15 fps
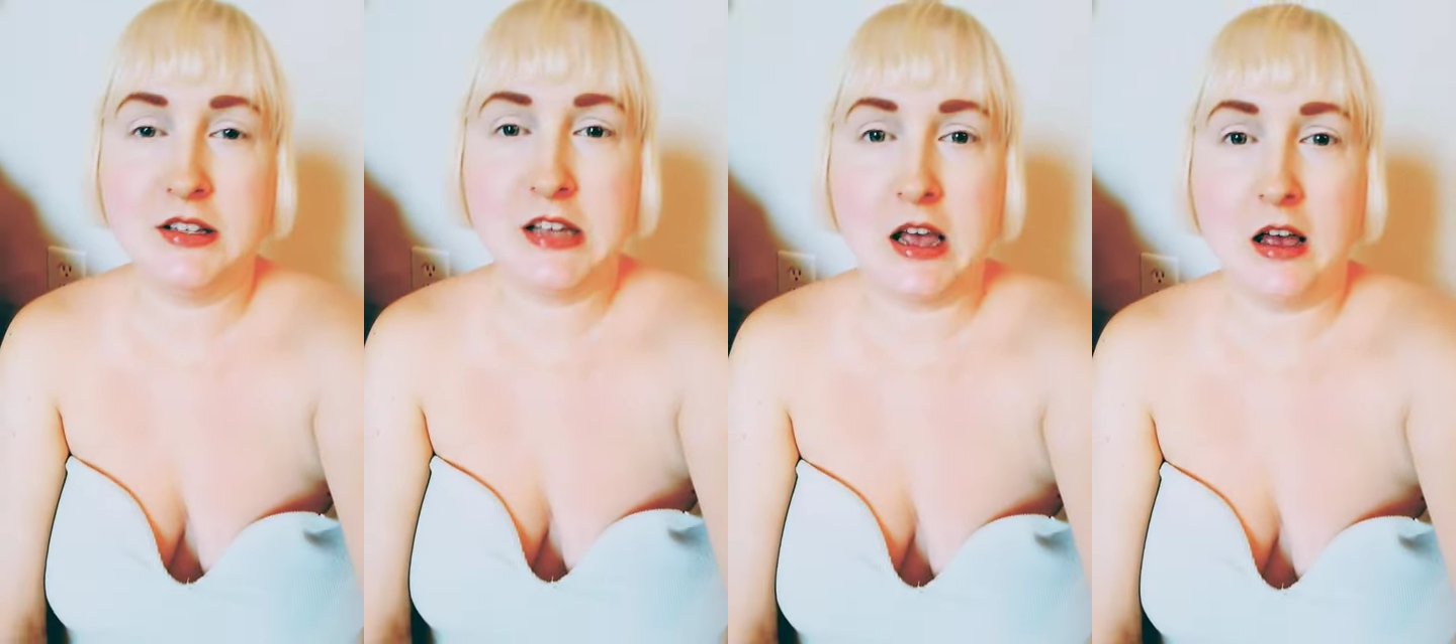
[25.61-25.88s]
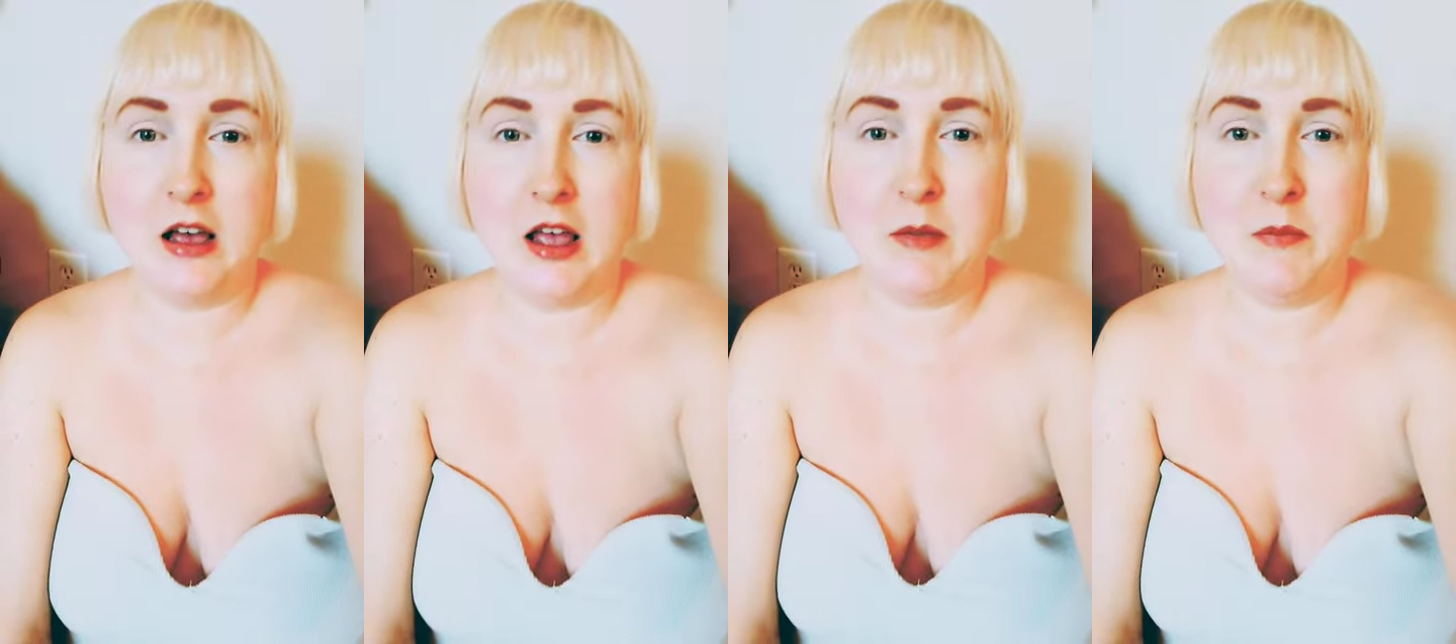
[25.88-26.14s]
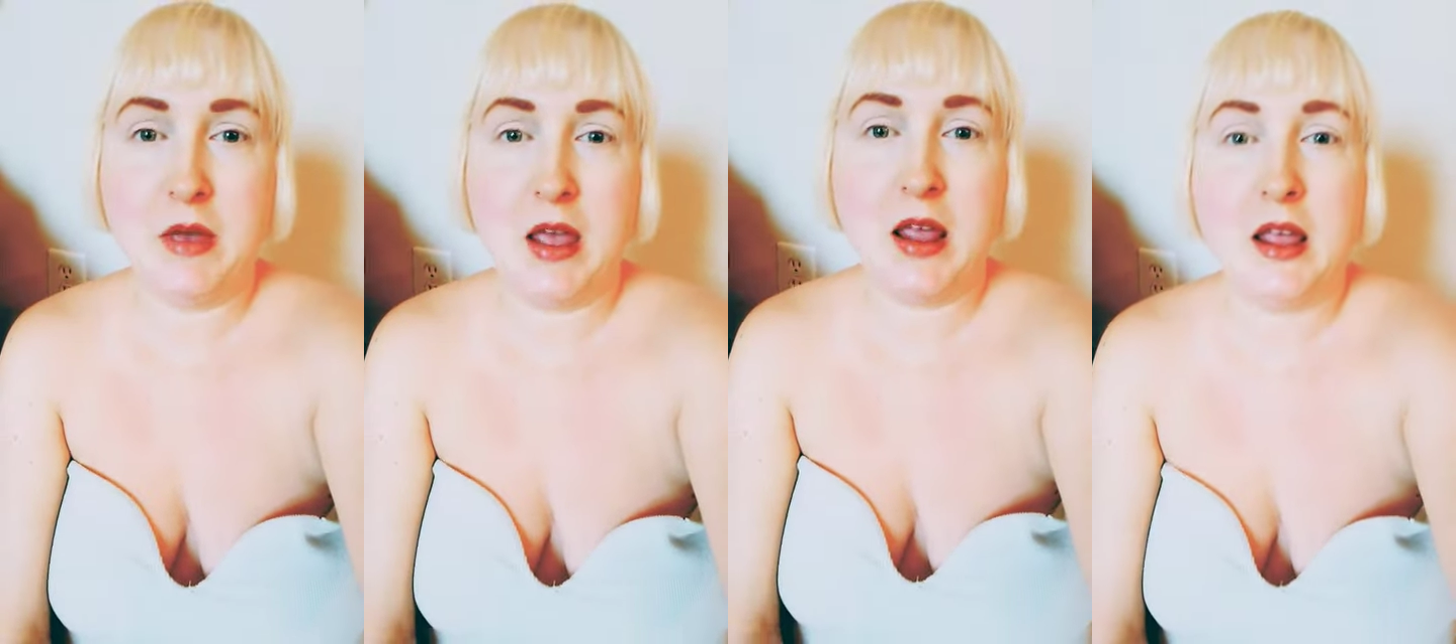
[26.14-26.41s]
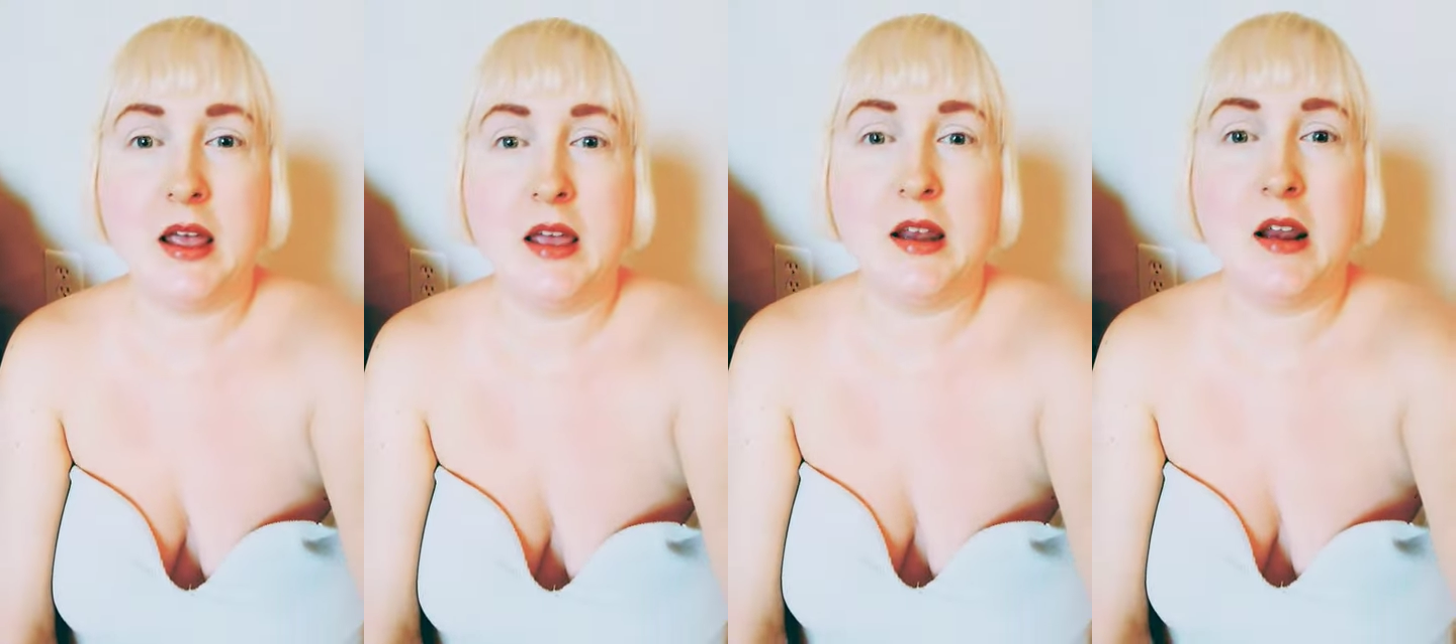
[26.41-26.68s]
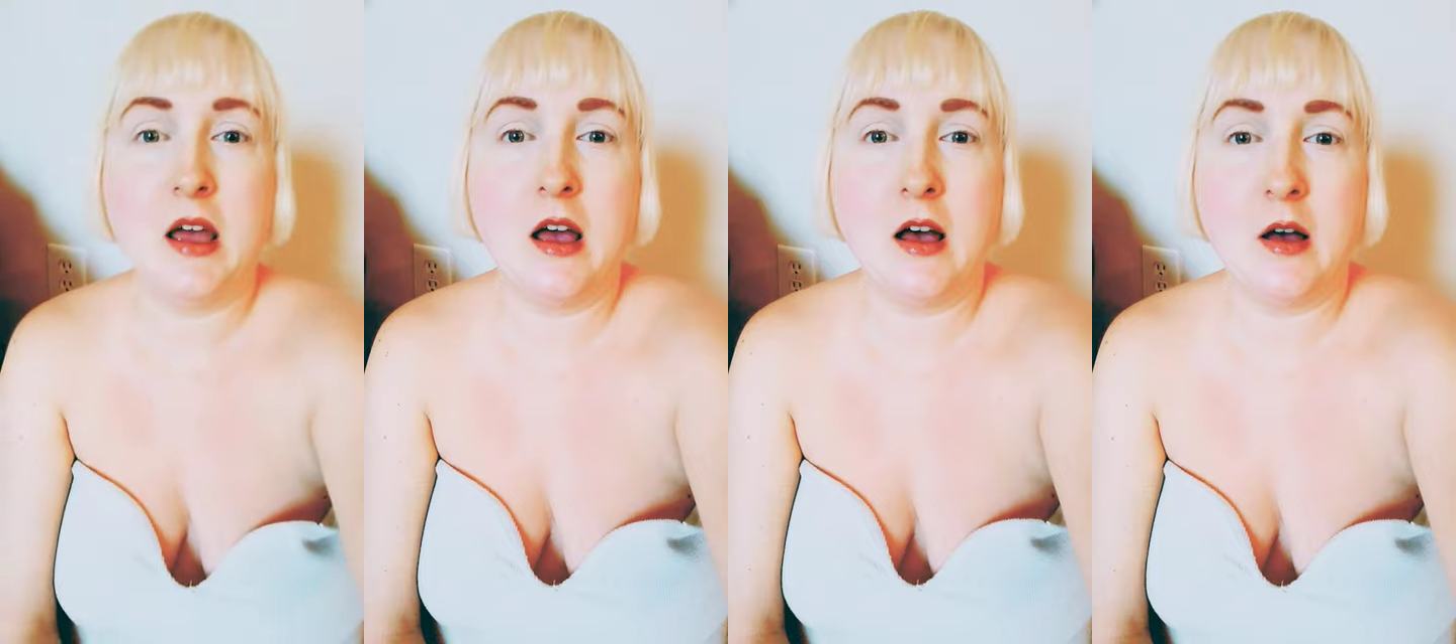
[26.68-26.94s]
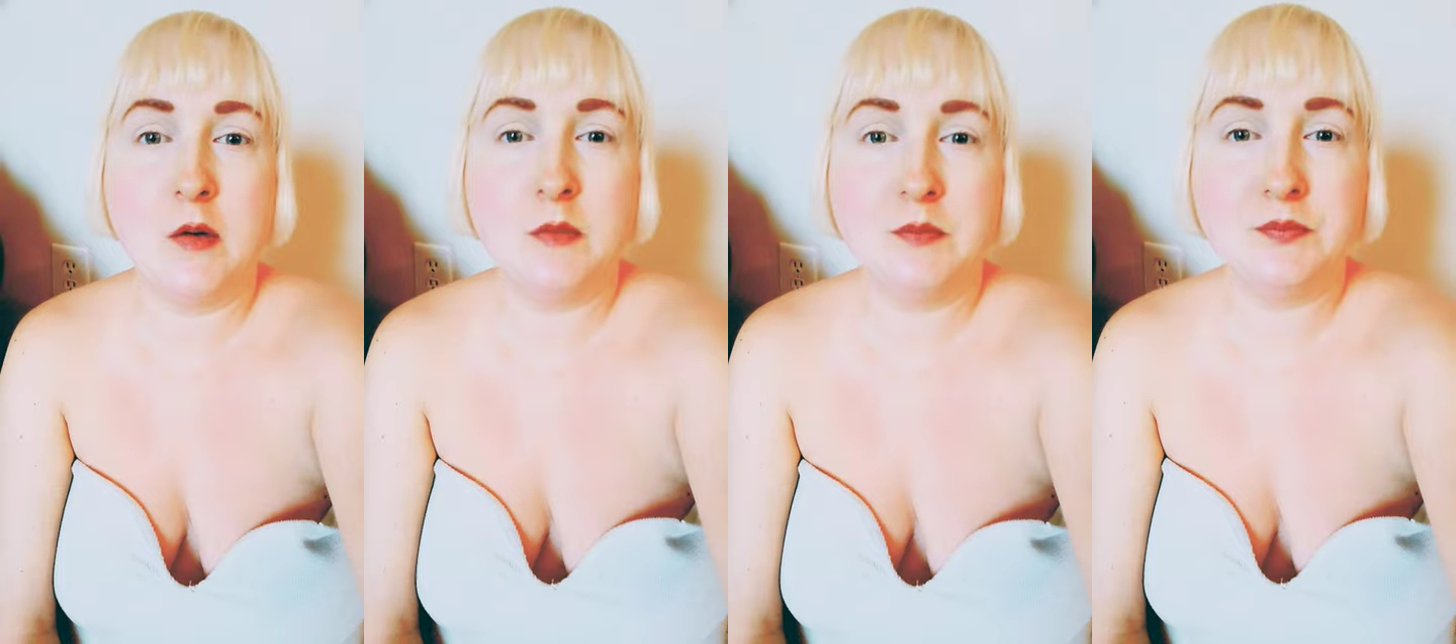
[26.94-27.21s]
time. And
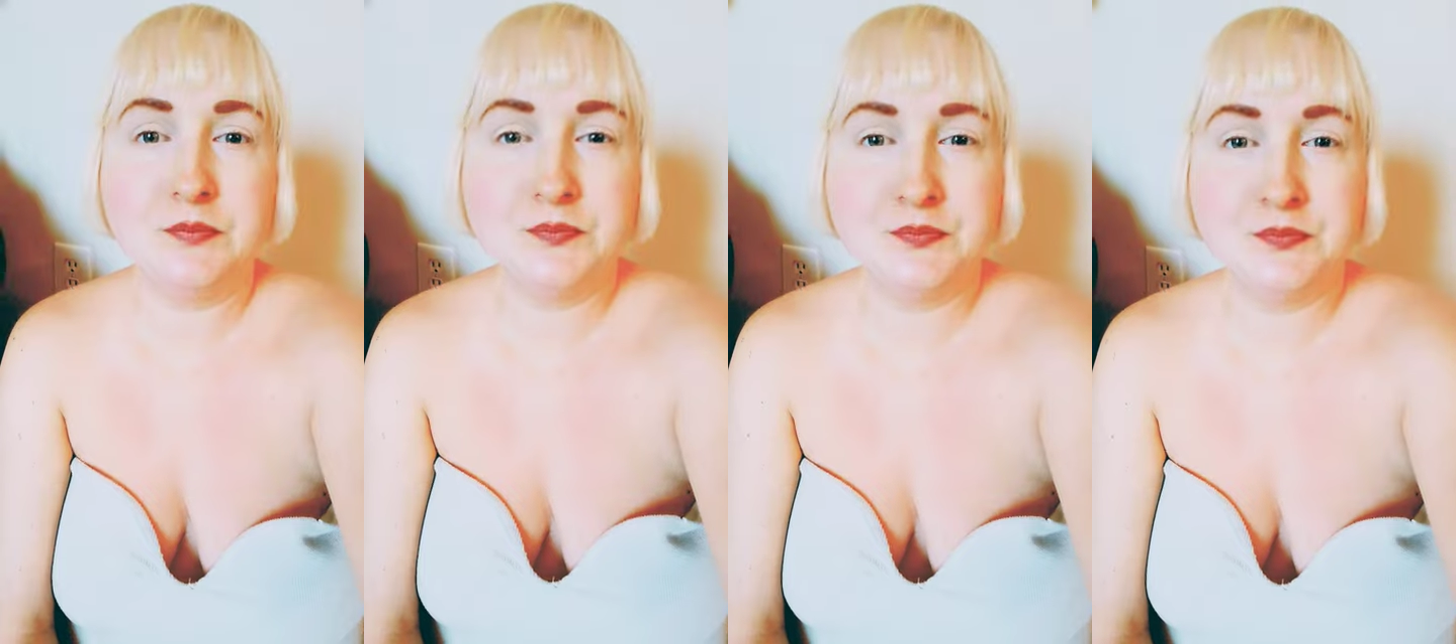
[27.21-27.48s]
um,